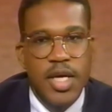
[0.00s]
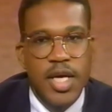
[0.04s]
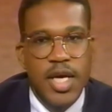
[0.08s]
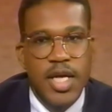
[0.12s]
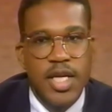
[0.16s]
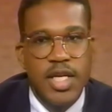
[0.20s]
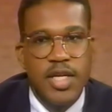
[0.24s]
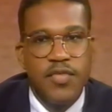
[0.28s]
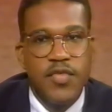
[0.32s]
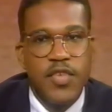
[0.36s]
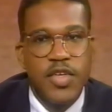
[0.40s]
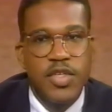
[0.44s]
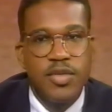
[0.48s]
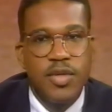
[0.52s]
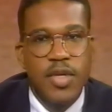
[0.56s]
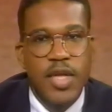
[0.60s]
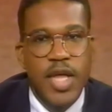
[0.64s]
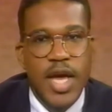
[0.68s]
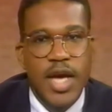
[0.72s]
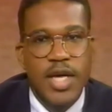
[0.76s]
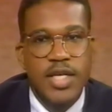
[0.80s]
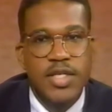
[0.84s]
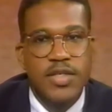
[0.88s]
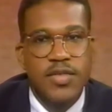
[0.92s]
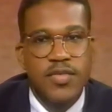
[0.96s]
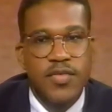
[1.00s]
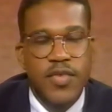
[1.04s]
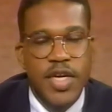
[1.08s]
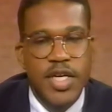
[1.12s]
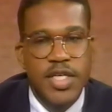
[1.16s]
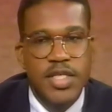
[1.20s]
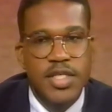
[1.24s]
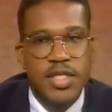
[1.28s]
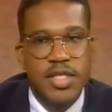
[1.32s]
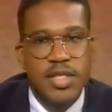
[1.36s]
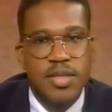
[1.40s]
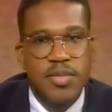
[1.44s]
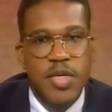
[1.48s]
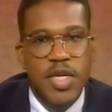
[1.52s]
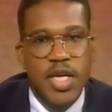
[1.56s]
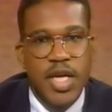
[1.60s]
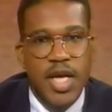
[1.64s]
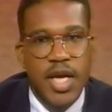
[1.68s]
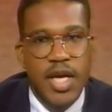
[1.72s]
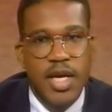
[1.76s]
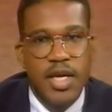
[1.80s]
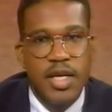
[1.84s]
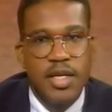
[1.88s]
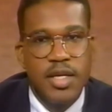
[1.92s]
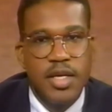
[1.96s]
Individual acts of racism and
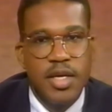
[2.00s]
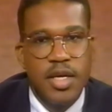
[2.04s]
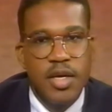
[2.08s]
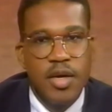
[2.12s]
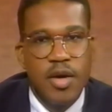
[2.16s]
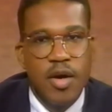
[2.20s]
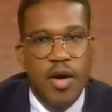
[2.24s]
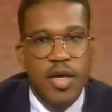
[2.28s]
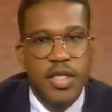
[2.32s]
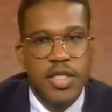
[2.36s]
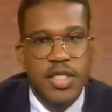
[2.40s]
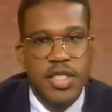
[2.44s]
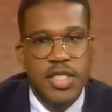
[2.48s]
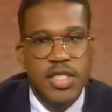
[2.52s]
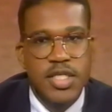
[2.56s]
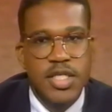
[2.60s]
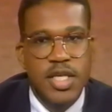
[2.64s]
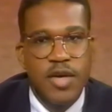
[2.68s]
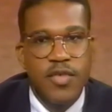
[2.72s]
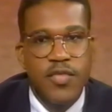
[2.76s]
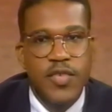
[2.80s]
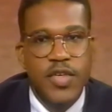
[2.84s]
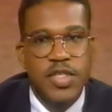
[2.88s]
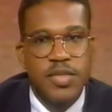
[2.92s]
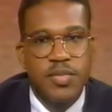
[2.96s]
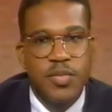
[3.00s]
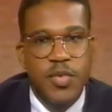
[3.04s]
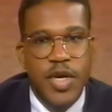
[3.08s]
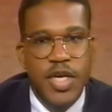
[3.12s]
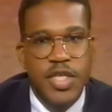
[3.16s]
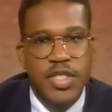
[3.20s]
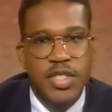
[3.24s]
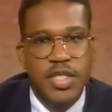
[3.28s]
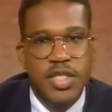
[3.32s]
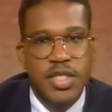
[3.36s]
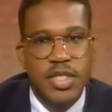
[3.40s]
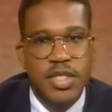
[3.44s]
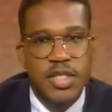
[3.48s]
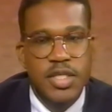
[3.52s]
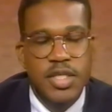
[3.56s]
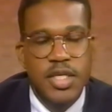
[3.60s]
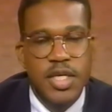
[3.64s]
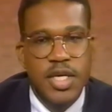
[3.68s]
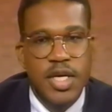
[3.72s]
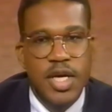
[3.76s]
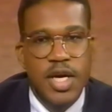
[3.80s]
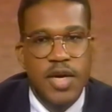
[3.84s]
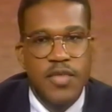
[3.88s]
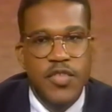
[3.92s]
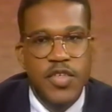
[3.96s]
hate are just self-expressions
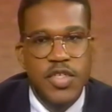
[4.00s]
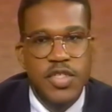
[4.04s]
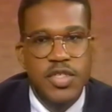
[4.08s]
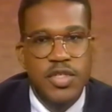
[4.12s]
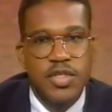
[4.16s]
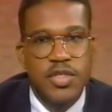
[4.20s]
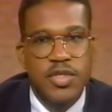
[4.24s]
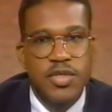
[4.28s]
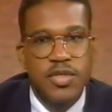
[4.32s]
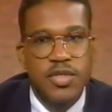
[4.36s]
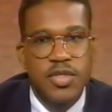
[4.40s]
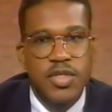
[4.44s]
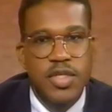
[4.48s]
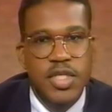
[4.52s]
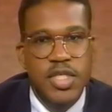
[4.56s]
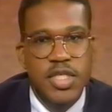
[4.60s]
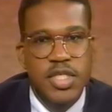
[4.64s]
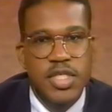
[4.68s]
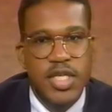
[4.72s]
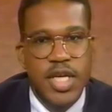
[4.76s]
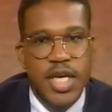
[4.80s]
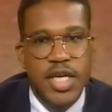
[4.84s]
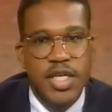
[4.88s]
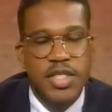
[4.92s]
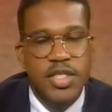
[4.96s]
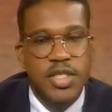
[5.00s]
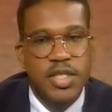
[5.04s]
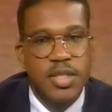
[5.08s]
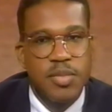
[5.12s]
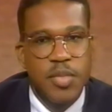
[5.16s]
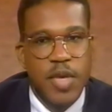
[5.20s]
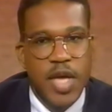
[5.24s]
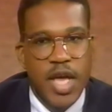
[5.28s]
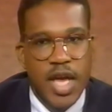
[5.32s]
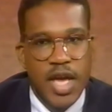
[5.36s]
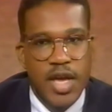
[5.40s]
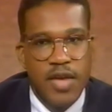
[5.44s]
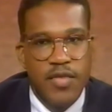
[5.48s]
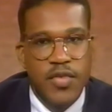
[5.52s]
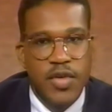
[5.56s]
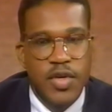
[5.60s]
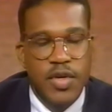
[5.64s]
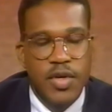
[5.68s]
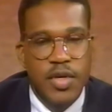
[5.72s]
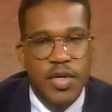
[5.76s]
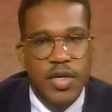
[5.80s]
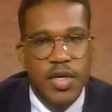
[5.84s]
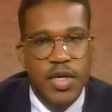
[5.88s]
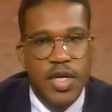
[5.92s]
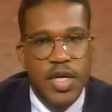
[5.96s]
of institutionally sanctioned
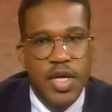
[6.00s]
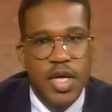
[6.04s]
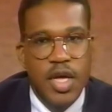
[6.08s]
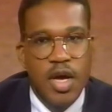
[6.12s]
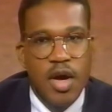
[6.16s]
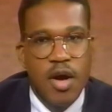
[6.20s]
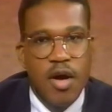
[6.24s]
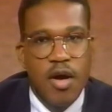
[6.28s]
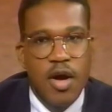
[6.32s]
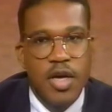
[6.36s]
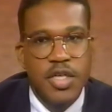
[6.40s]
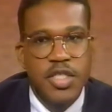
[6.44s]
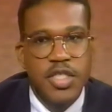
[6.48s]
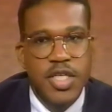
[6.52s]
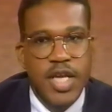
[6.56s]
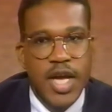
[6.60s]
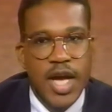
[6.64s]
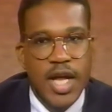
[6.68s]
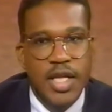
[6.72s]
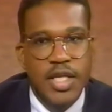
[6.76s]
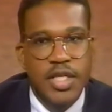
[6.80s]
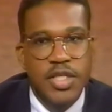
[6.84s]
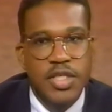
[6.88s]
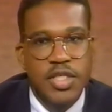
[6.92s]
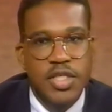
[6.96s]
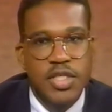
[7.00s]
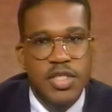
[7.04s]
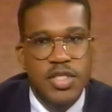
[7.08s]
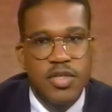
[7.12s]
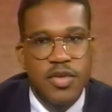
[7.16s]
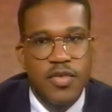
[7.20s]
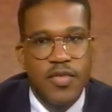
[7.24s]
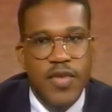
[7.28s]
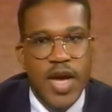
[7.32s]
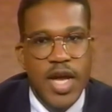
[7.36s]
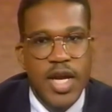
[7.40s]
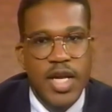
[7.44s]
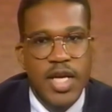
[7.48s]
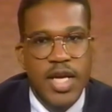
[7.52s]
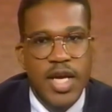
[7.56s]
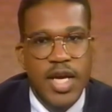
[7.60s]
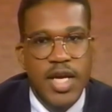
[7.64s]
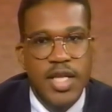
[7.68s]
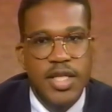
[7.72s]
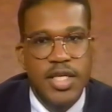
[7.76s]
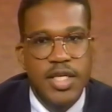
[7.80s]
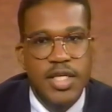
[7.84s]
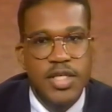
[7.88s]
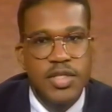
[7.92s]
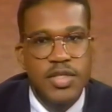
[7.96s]
behavior. Our challenge is to
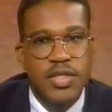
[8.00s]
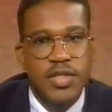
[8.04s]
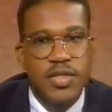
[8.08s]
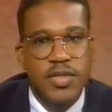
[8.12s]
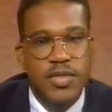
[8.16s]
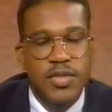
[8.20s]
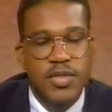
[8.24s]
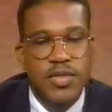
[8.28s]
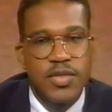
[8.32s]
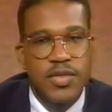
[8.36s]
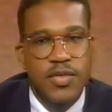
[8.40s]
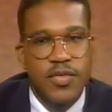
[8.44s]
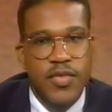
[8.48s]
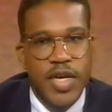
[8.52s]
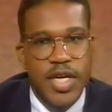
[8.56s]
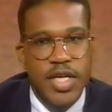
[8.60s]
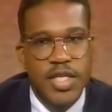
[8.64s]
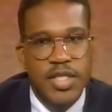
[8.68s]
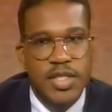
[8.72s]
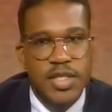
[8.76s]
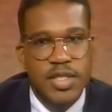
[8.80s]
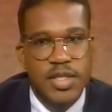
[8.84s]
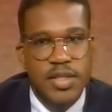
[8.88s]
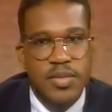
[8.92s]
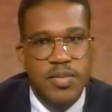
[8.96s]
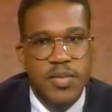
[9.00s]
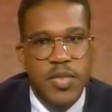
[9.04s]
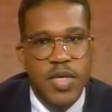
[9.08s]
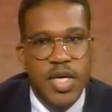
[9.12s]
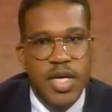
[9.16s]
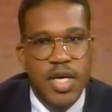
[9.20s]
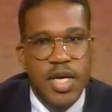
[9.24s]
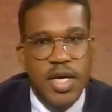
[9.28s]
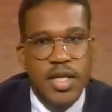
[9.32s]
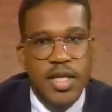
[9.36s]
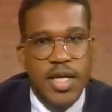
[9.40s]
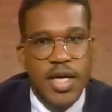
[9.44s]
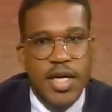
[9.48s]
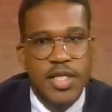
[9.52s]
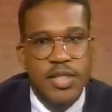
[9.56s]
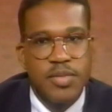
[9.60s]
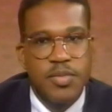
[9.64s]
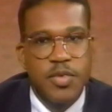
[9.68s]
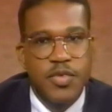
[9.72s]
eradicate the institutional racism that has